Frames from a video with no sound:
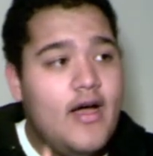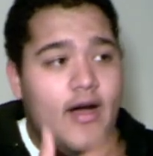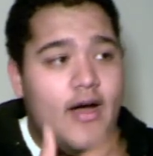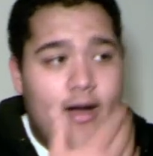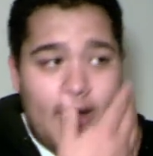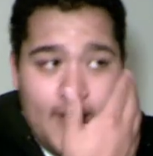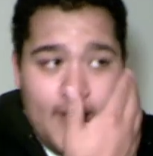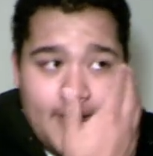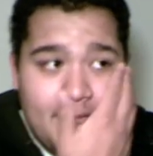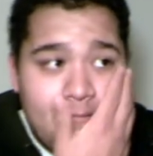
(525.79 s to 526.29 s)

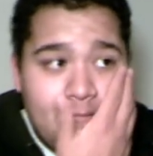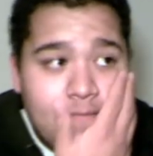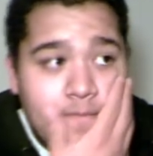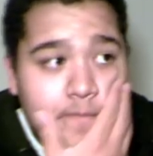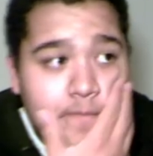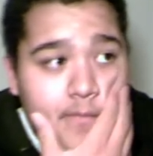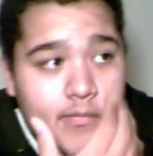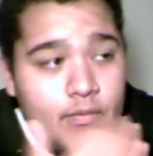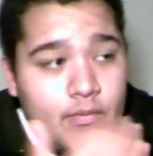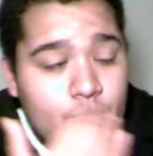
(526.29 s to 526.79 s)

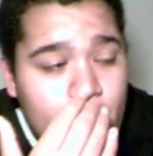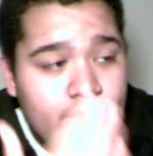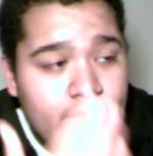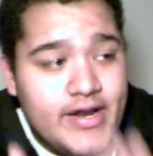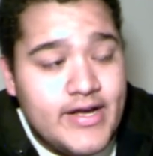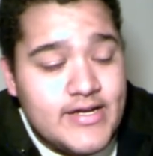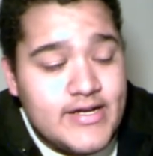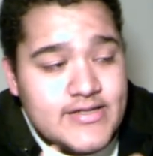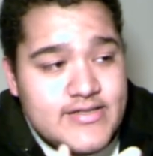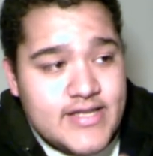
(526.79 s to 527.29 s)
What
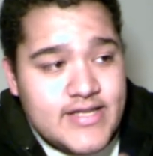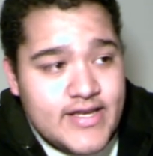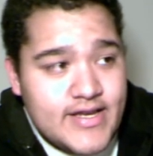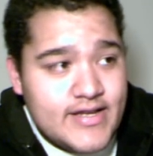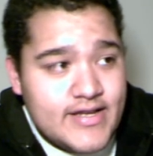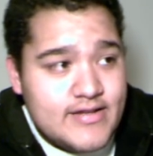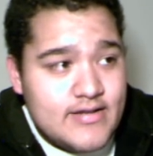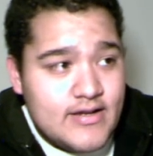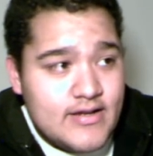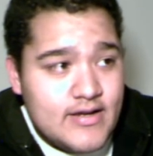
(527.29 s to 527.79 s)
else?
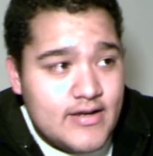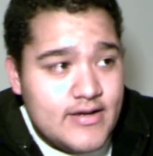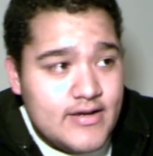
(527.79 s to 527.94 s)
It's